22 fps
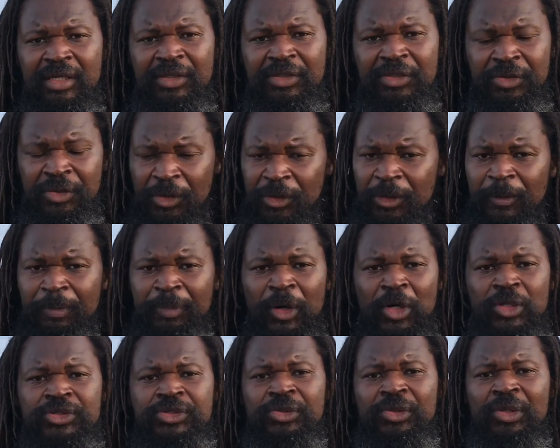You know your
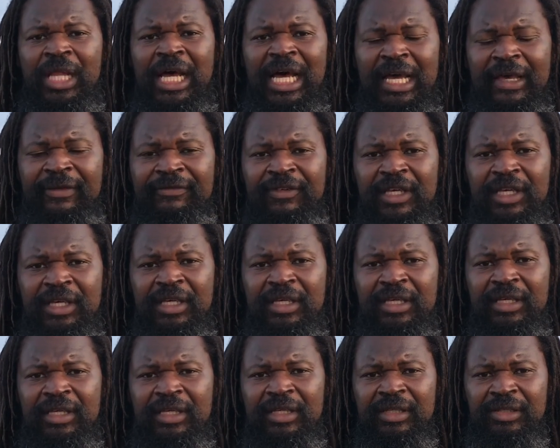personal life,
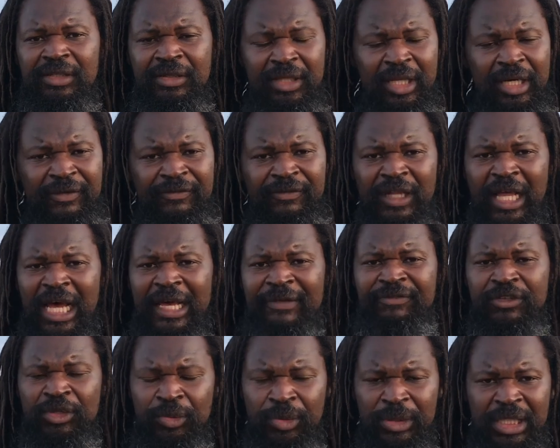your love
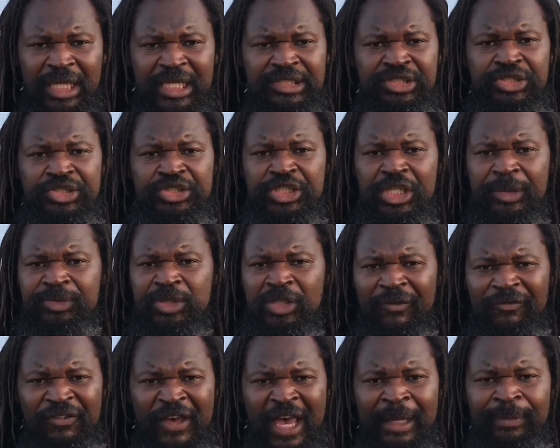life, your relationships,
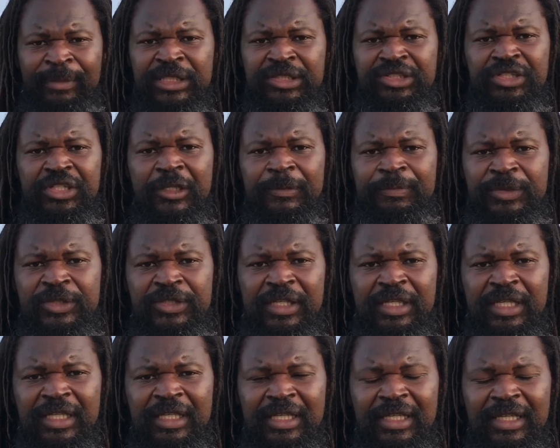your family ships.
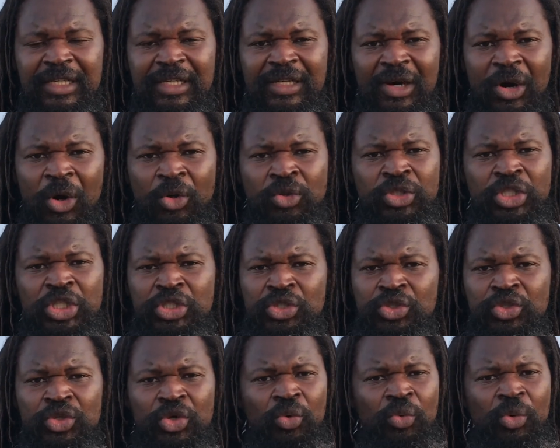Only you
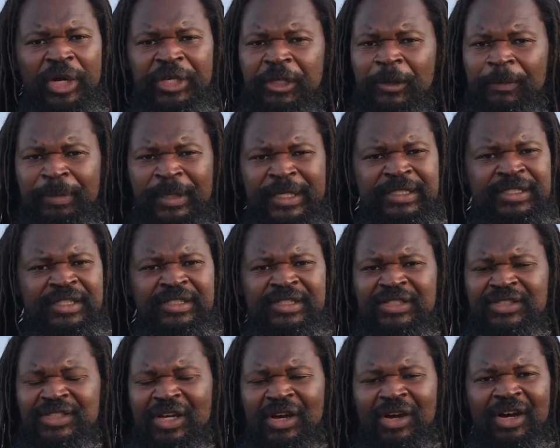know where your
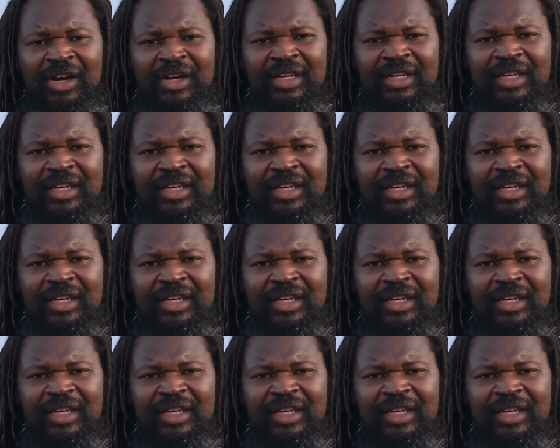businesses are.